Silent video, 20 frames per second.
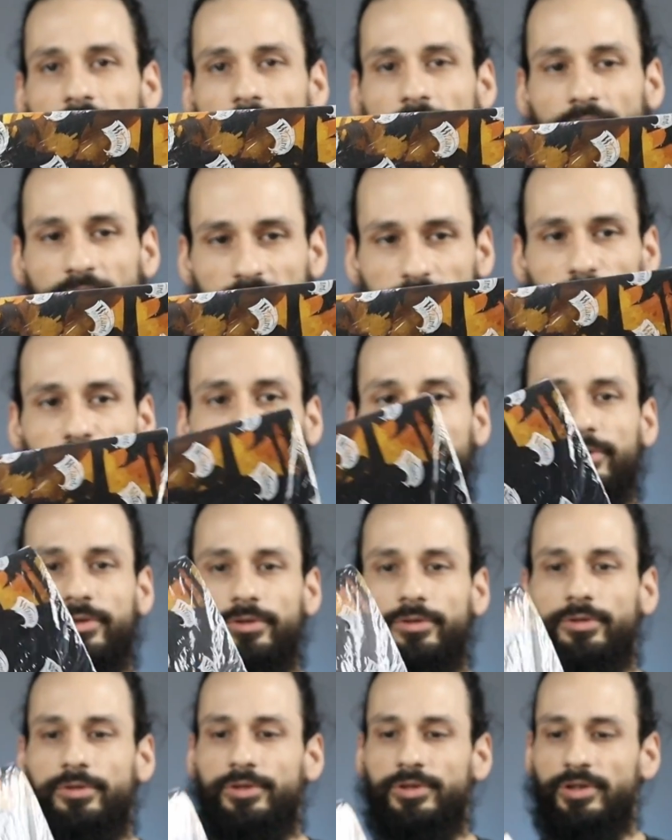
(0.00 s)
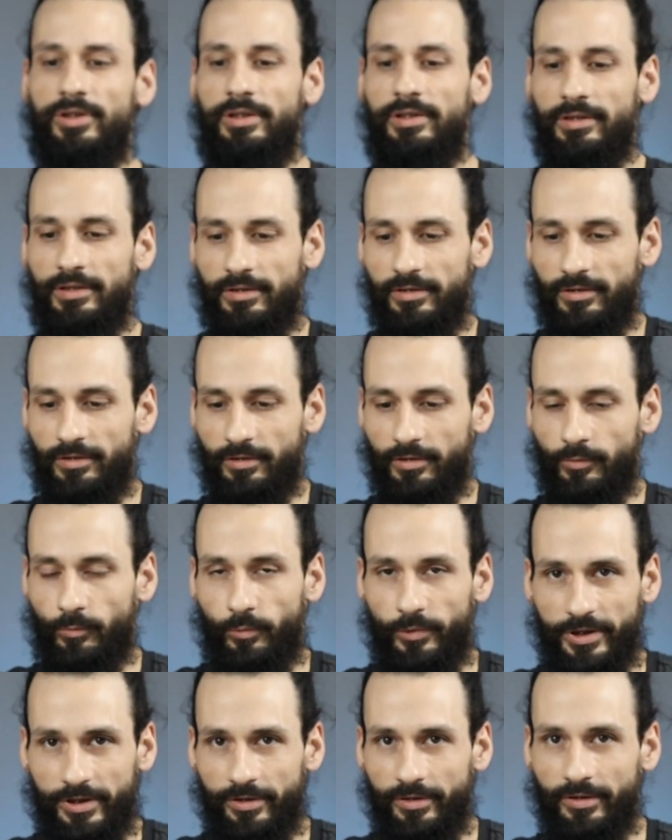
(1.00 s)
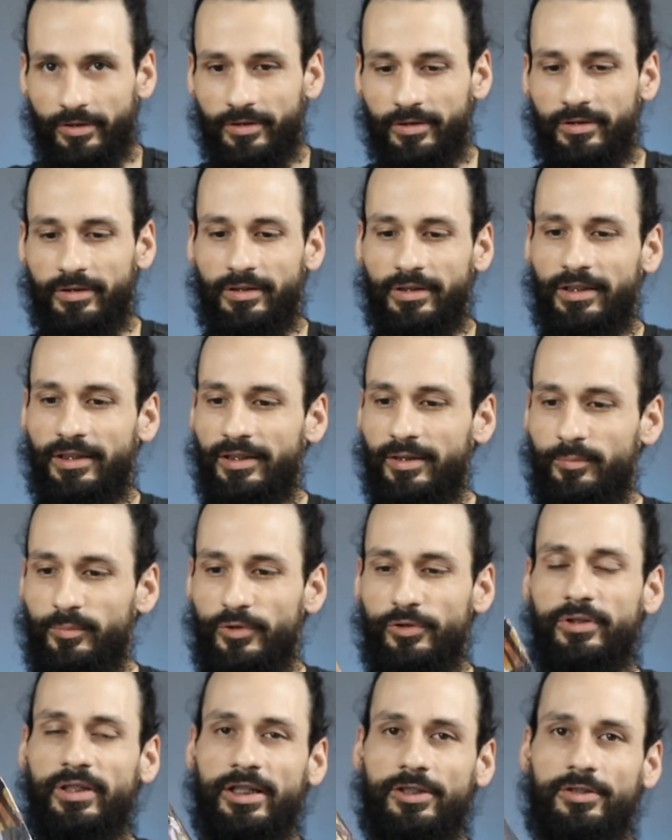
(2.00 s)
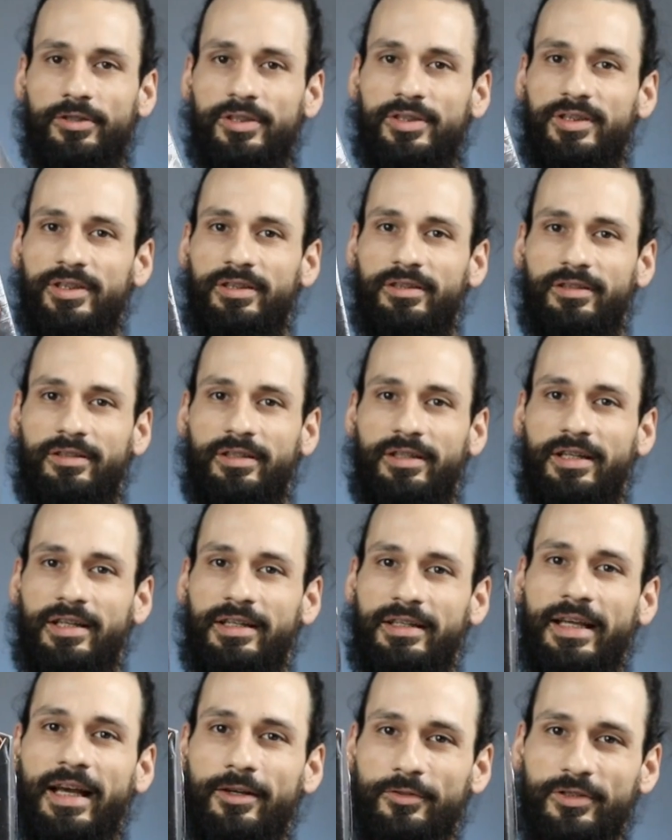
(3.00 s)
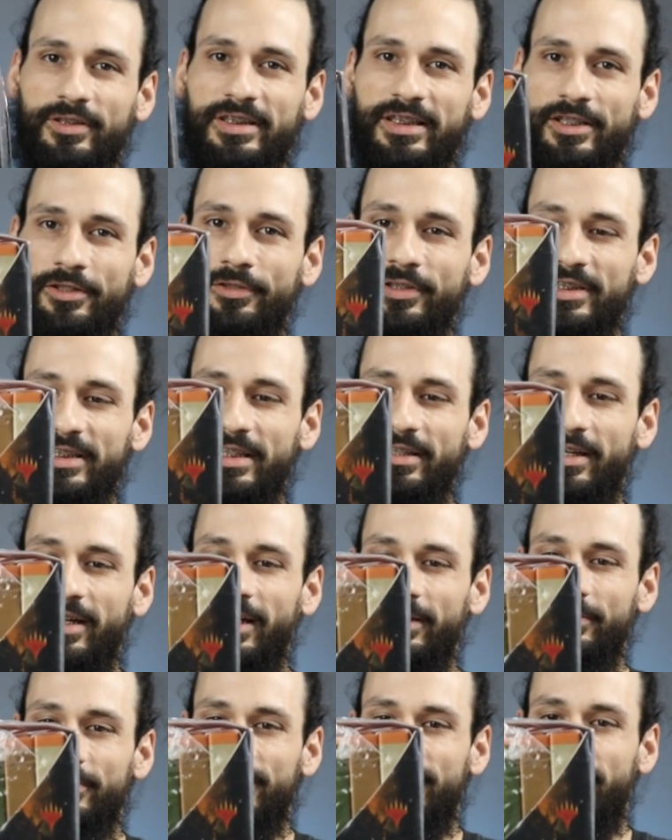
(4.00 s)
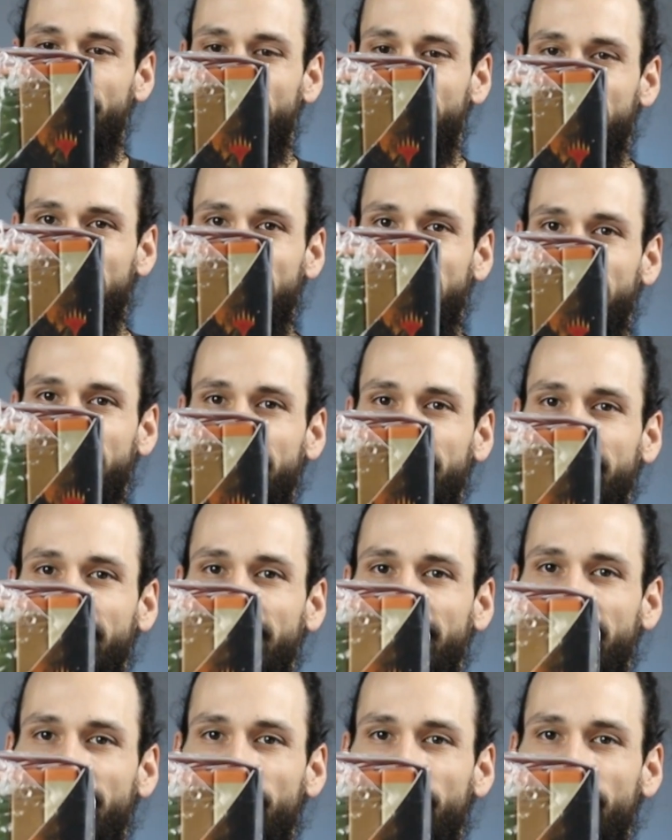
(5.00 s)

Theme boosters are weird. You can actually see, yeah, I was going to say, you can see the colors there on the side.